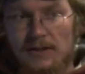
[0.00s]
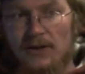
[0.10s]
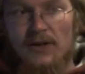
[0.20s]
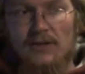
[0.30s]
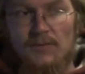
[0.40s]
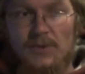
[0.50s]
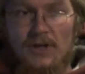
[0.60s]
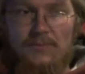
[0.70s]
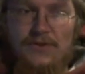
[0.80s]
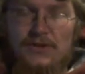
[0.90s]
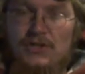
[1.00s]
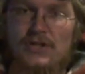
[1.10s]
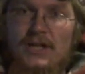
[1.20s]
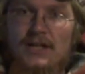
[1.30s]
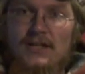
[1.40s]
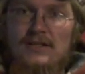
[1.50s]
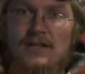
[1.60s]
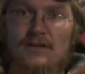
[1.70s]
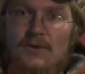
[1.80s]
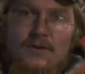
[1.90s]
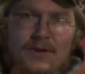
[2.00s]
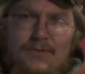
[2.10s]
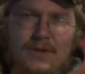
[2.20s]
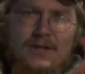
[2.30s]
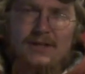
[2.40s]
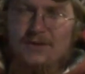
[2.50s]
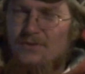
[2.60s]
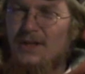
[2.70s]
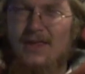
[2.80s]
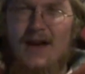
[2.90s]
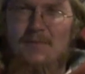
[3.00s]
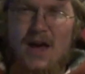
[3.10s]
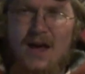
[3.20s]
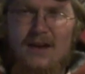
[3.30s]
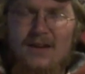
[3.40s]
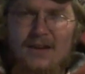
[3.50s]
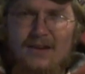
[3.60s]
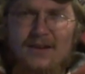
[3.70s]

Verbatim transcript: you don't have to put up with our shenanigans anymore, but it really, is it really that bad?